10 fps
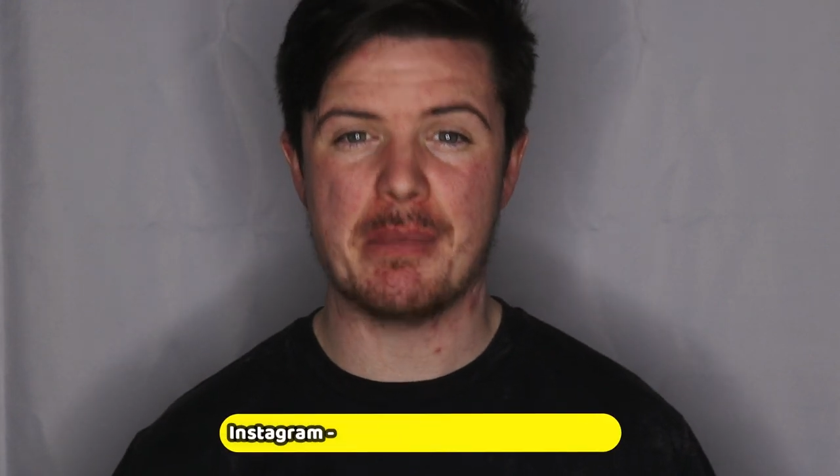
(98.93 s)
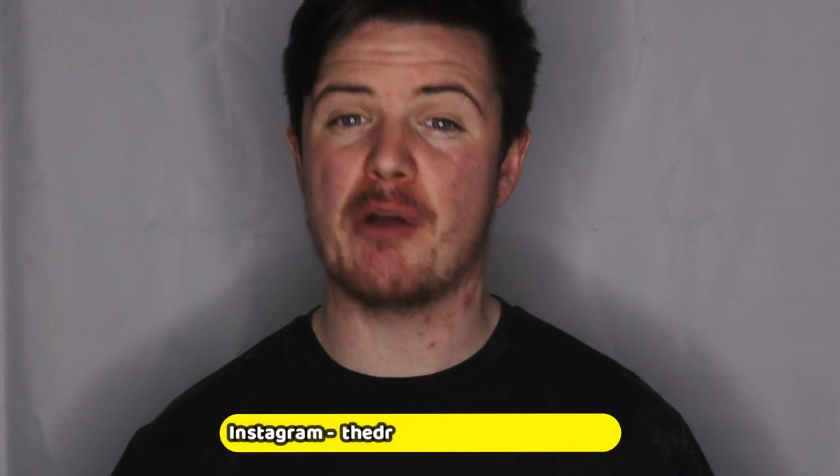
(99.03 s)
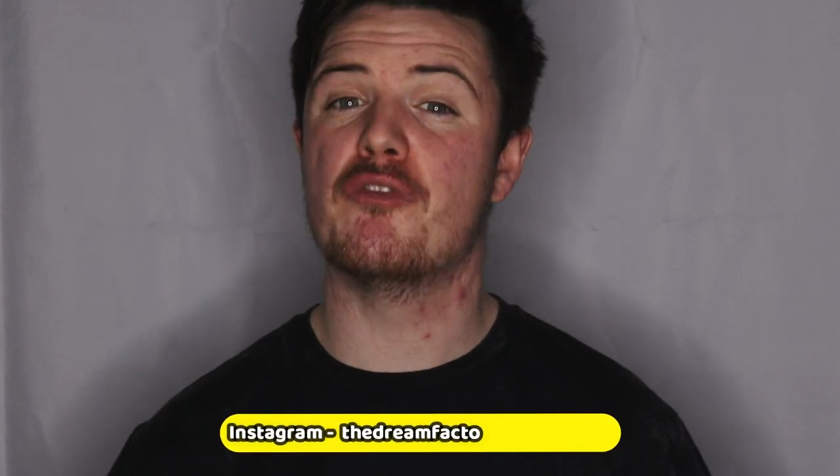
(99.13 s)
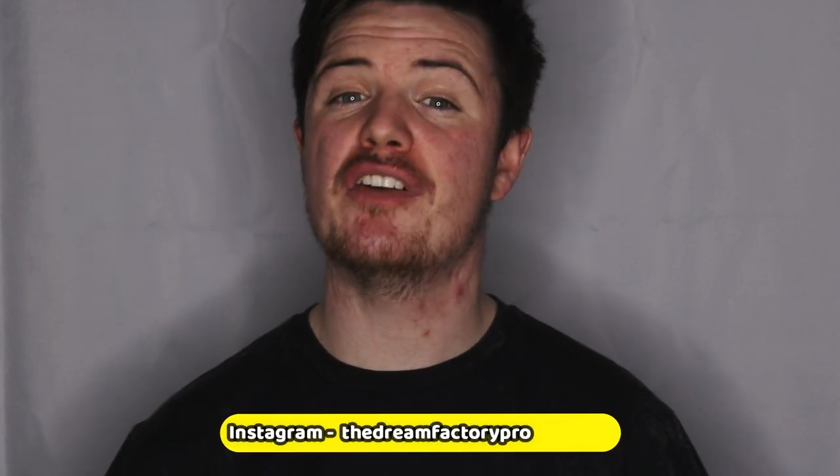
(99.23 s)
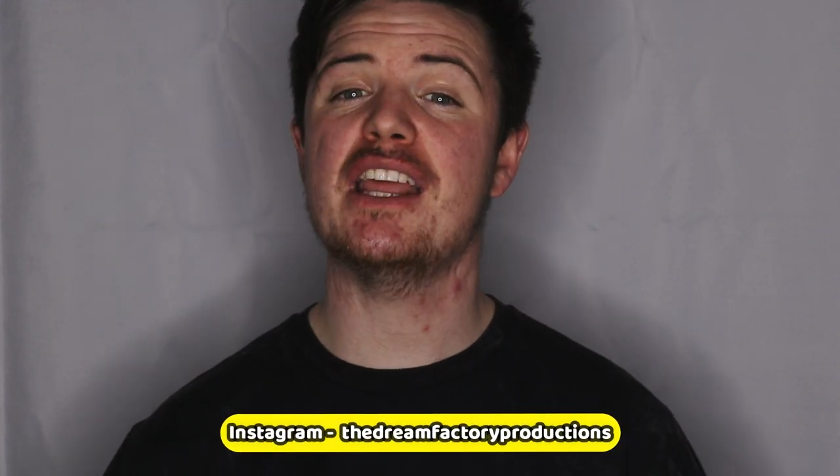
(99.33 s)

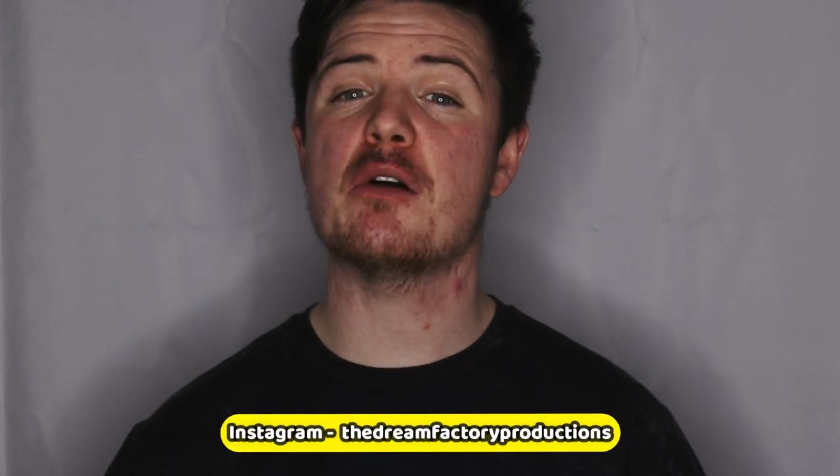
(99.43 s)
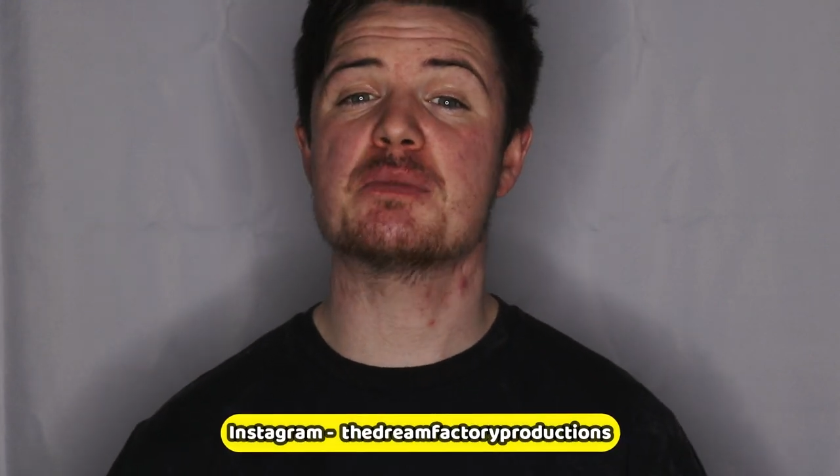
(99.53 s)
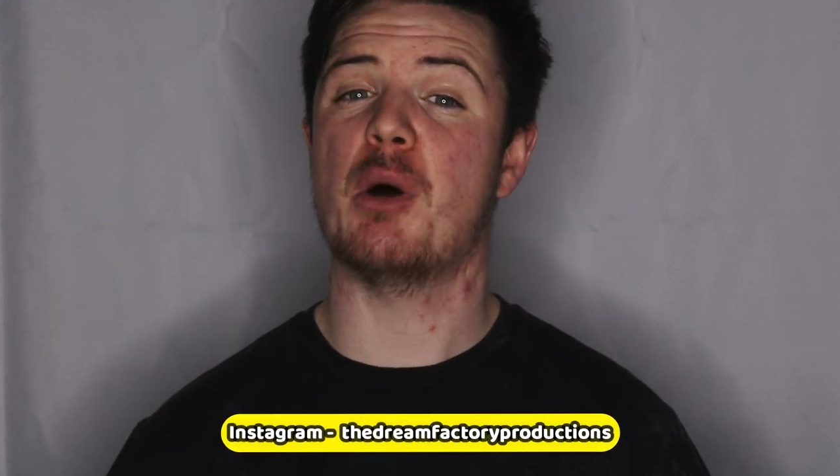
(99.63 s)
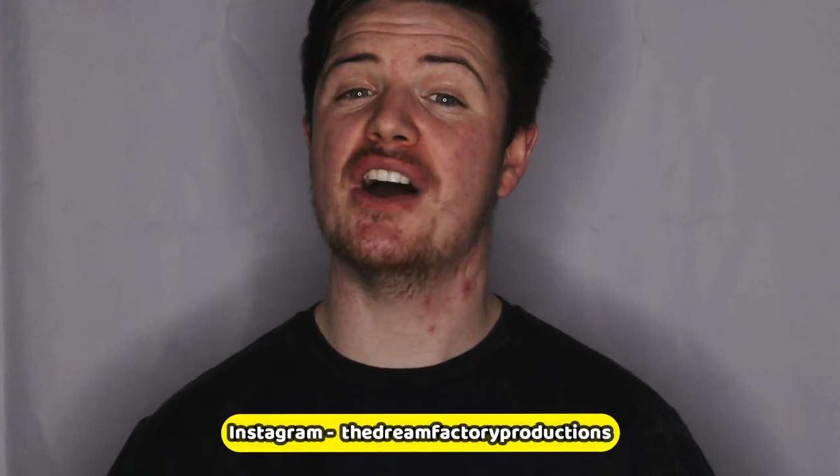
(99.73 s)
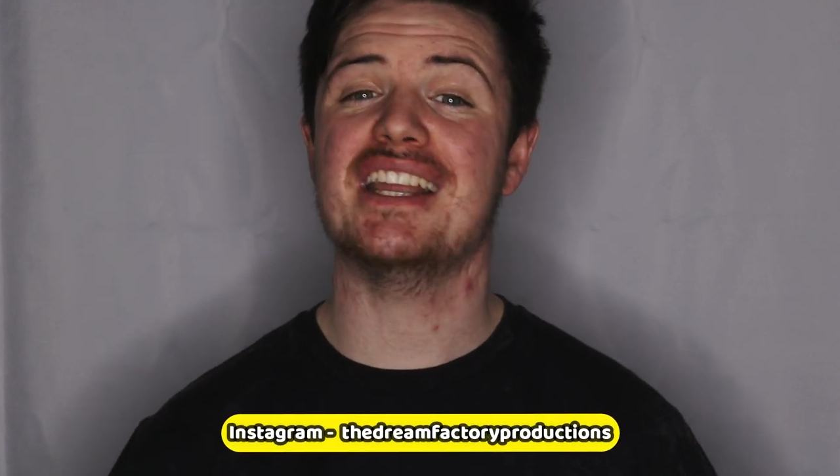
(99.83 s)
about
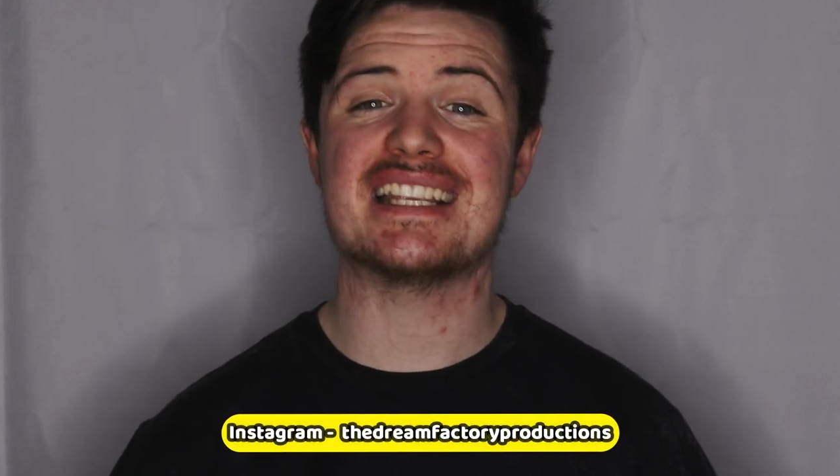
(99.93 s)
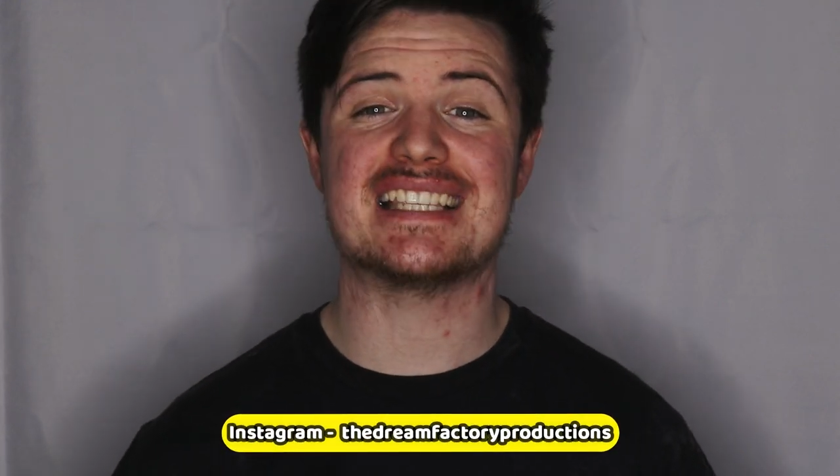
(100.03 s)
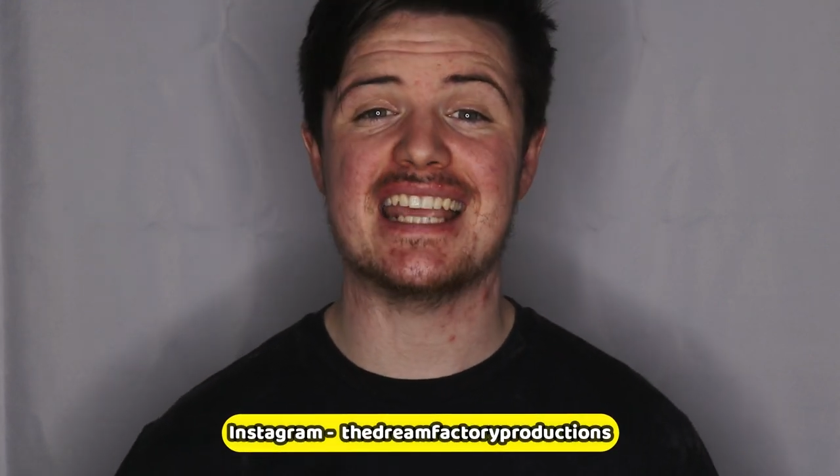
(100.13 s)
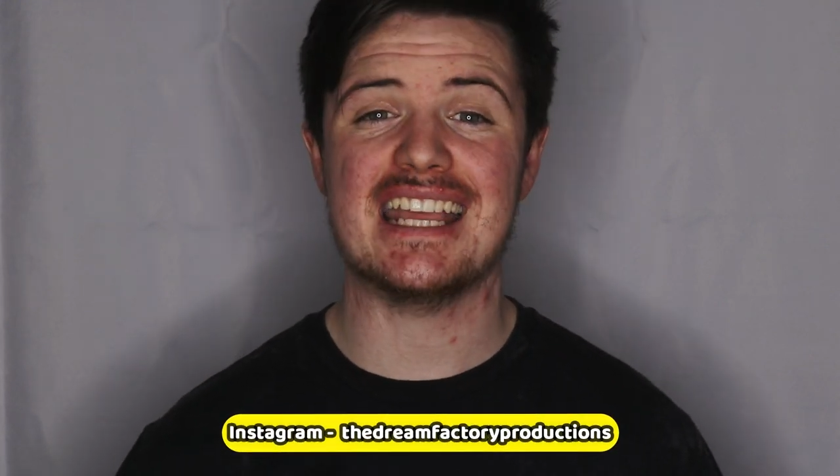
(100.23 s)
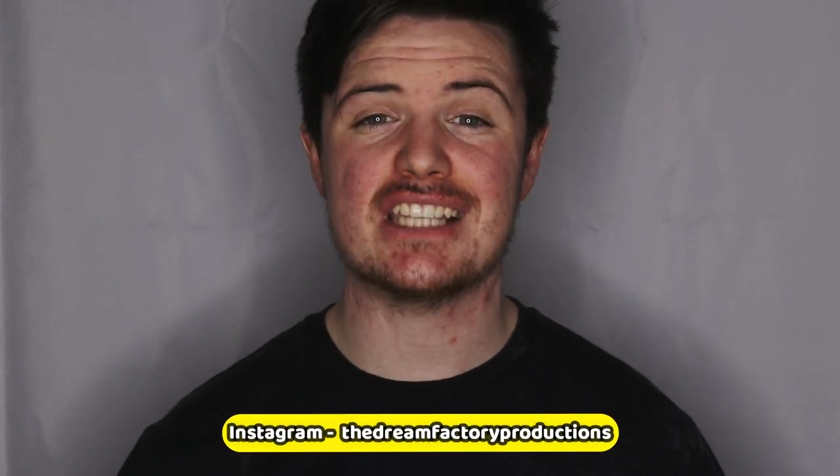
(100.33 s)
videos behind the
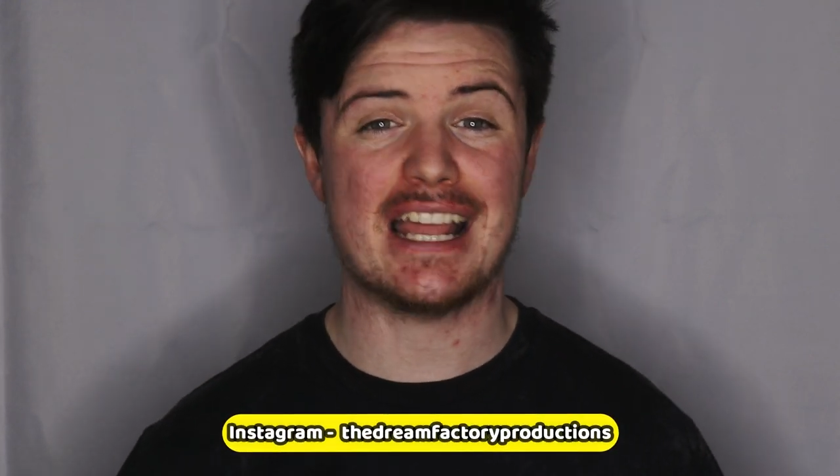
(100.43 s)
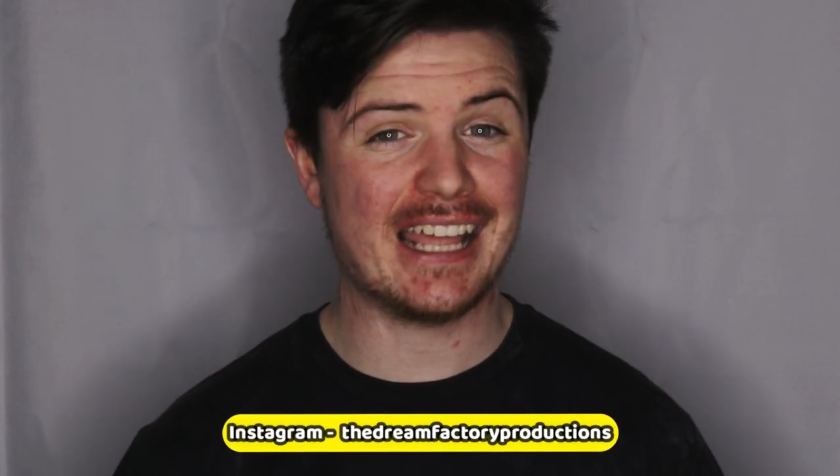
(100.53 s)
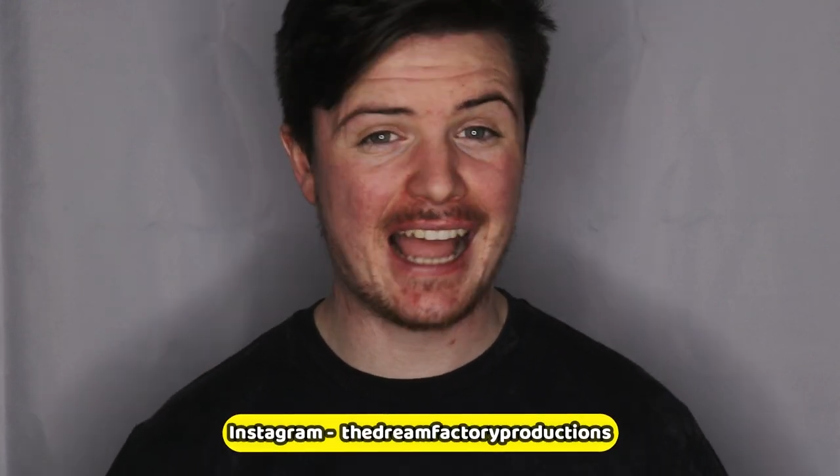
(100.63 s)
scenes and the